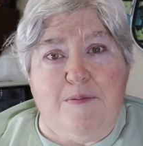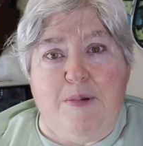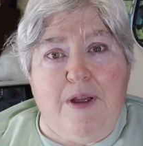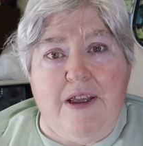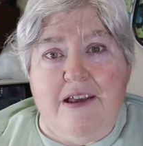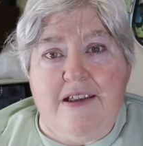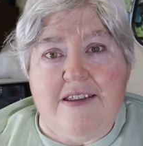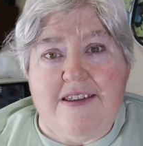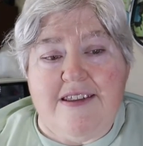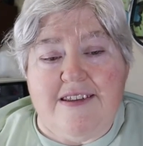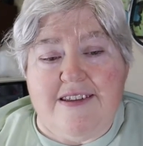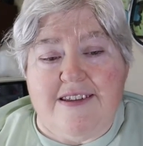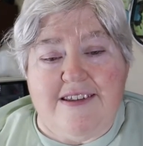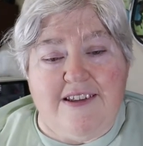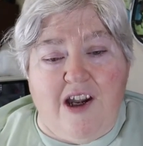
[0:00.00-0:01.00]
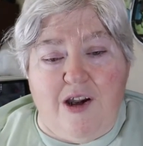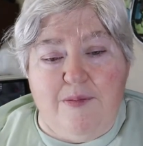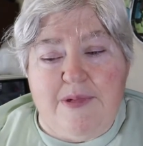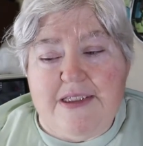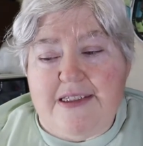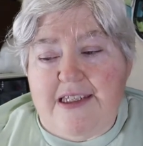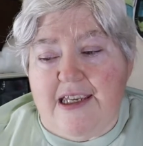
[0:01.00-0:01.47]
Plus,
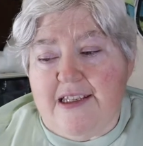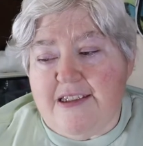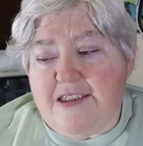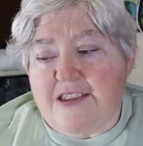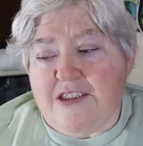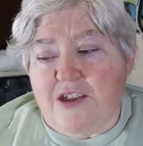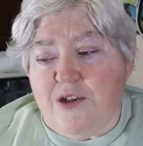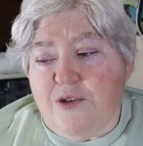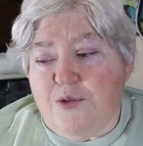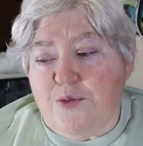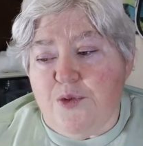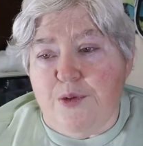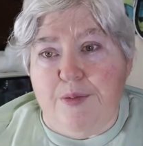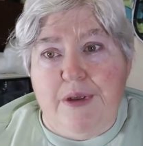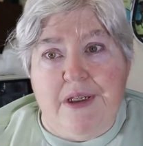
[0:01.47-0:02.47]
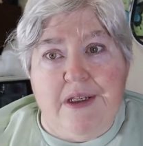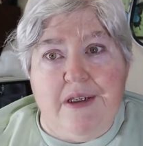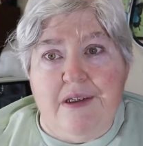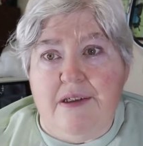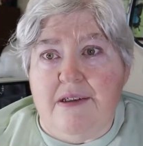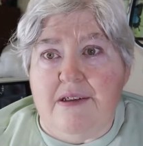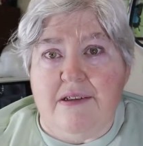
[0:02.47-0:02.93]
Thomas Headstone will
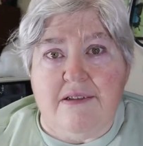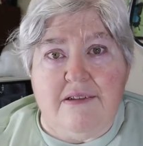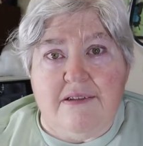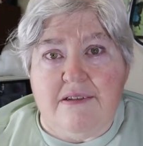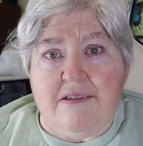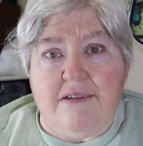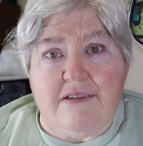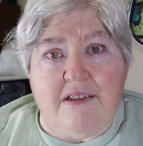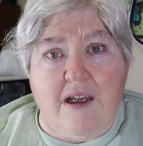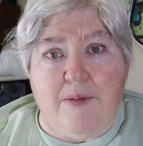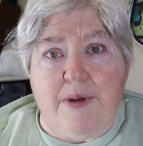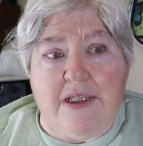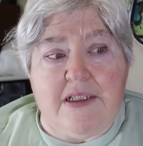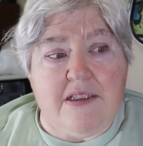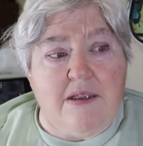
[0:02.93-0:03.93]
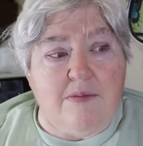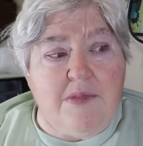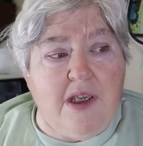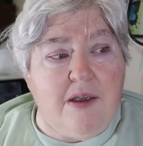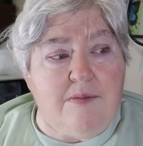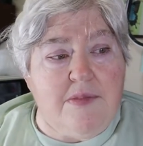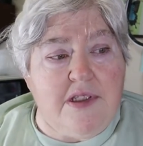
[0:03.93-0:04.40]
be coming
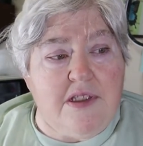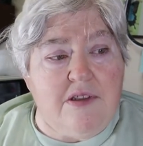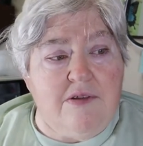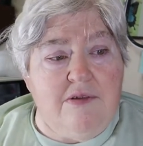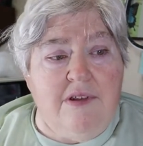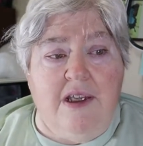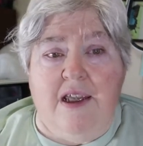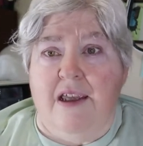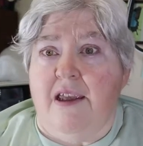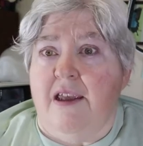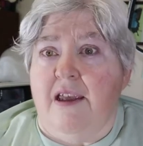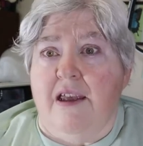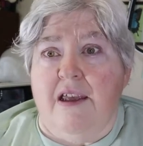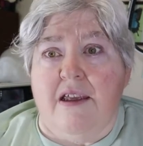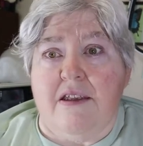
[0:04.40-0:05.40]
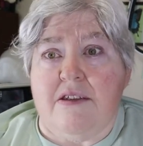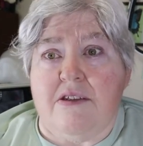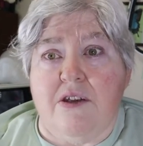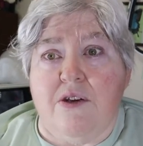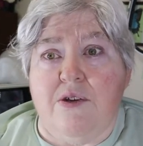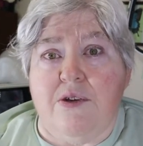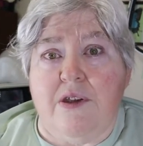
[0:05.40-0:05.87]
sometime soon.
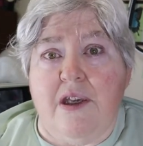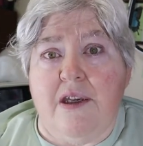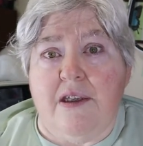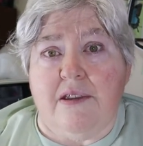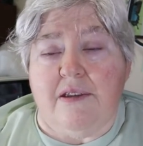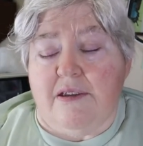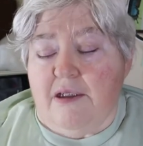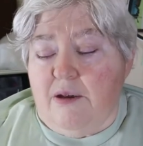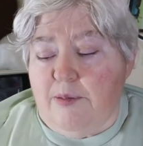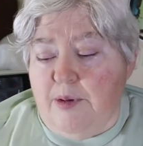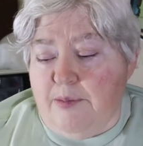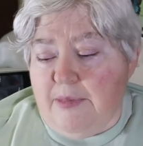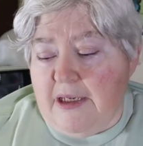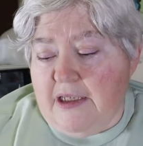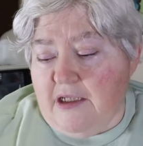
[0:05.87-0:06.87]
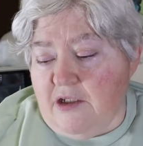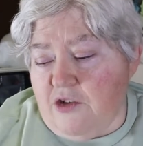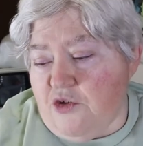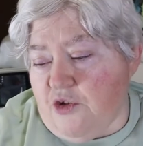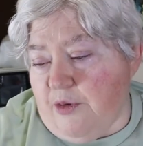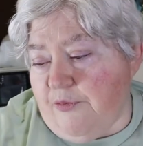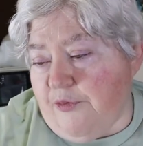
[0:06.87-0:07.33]
So yeah, I'll be making a
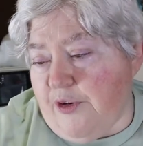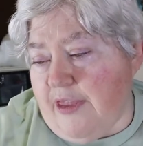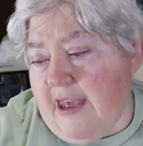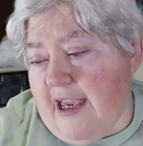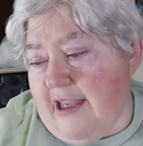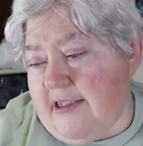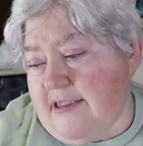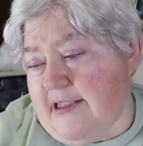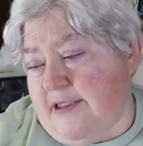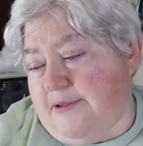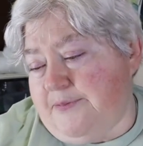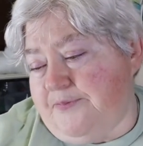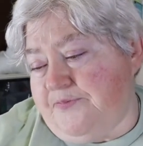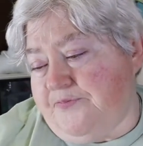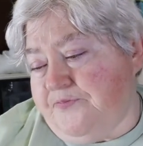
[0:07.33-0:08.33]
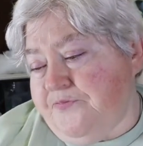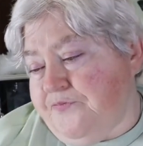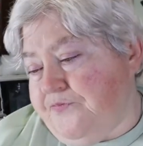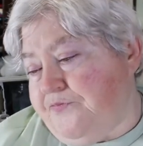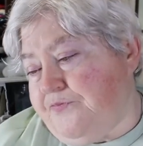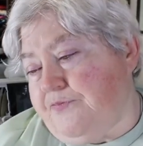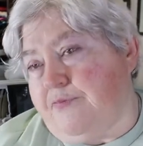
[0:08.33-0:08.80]
trip for that.
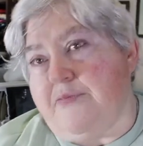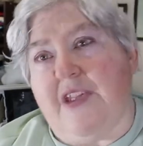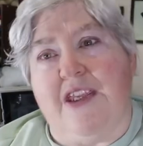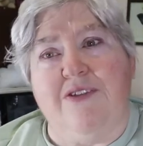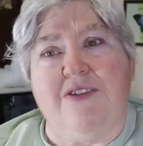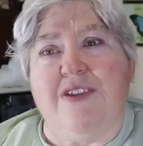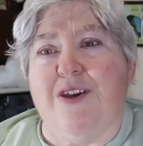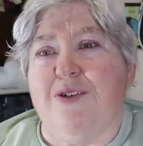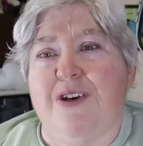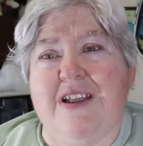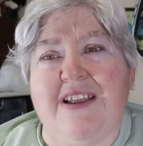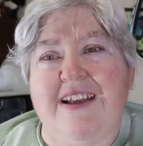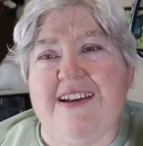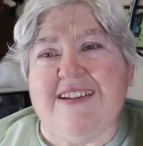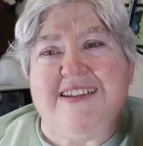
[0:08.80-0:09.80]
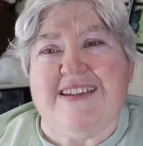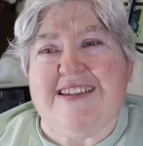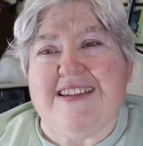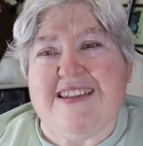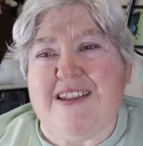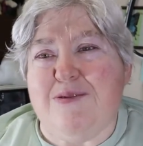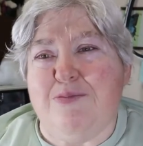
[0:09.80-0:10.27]
Even though I, I
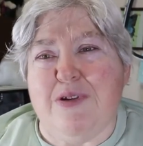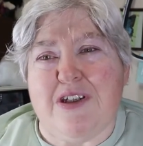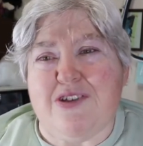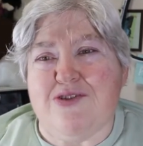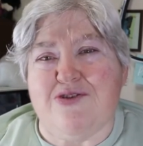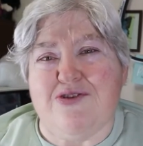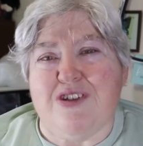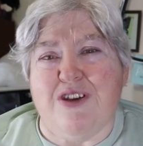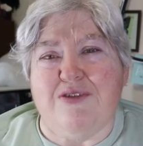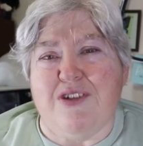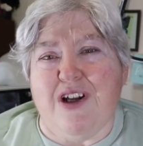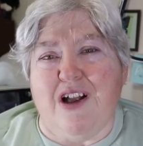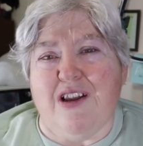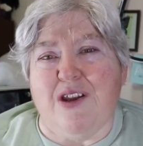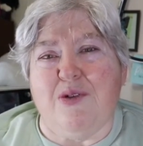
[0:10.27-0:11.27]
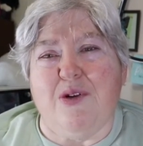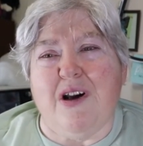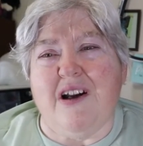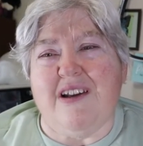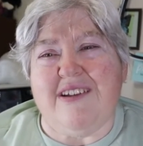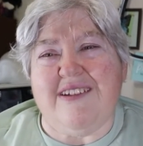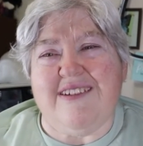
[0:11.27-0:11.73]
can see pictures of it all I
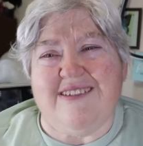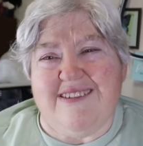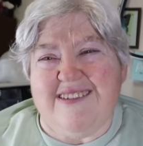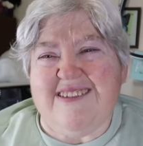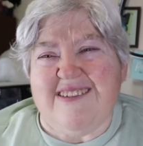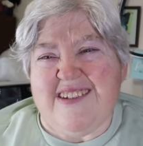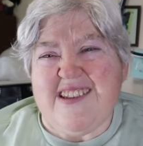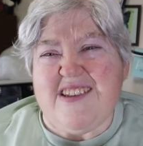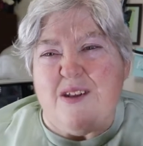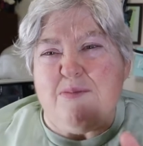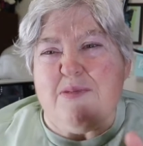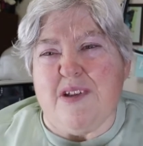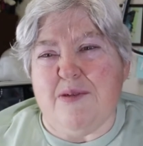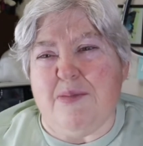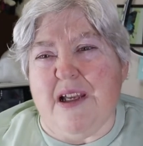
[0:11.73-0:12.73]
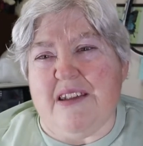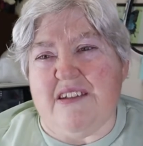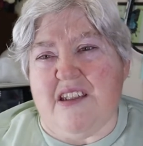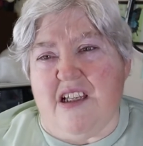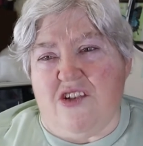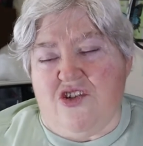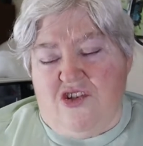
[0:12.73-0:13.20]
want, something about
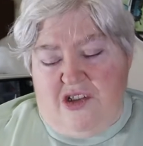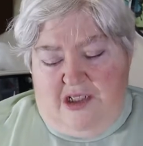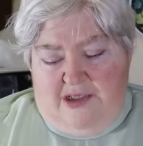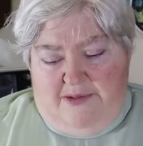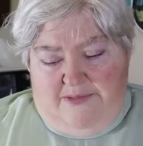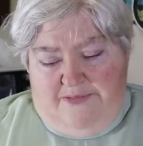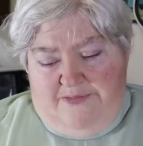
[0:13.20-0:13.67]
touching it.